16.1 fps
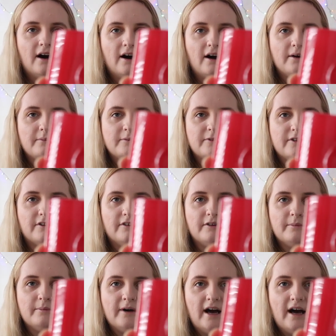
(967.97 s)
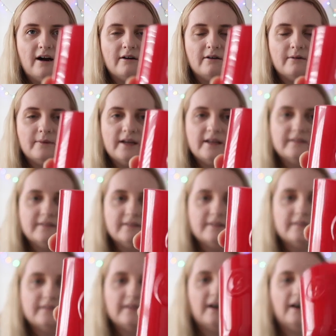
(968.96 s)
I'm sorry, but how amazing
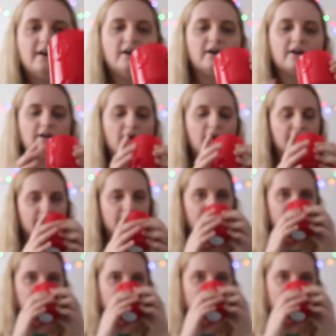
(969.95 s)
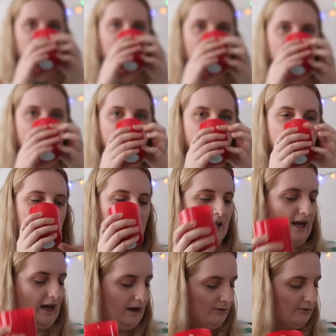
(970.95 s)
is that? I can't even explain
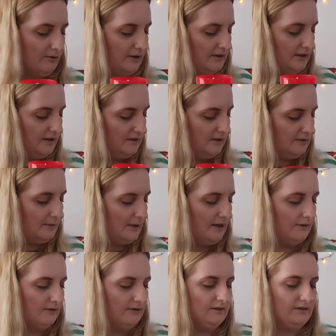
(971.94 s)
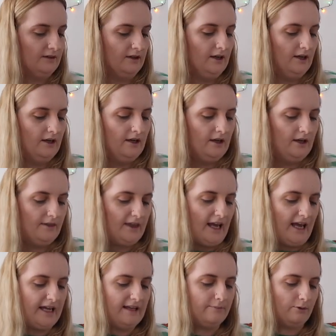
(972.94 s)
how good this smells.
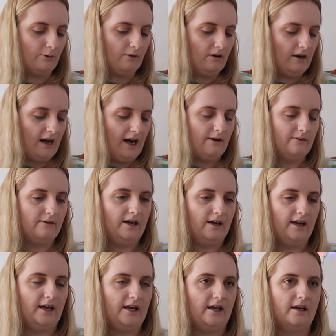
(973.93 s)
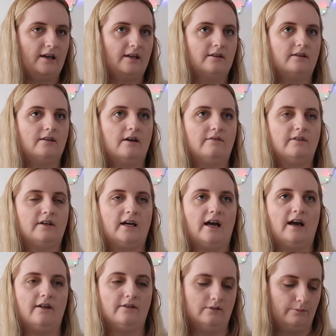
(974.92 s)
They brought out another
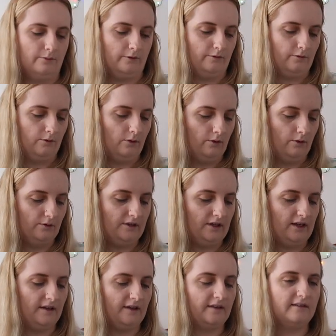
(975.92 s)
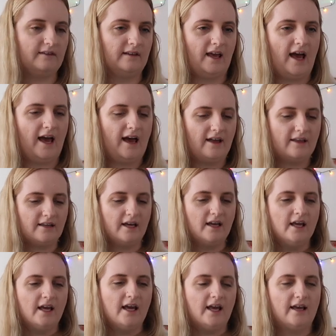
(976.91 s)
candle before this, and
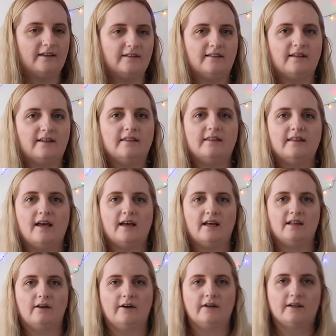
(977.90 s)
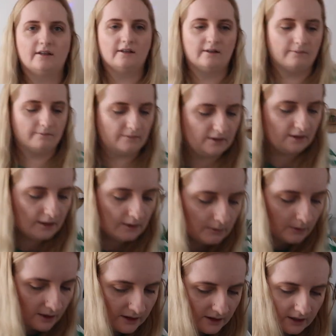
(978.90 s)
it's in there like the
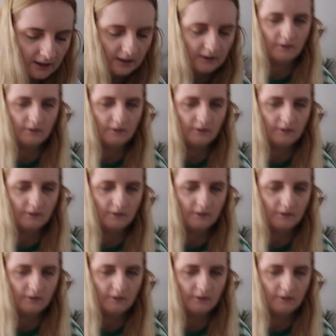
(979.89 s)
one,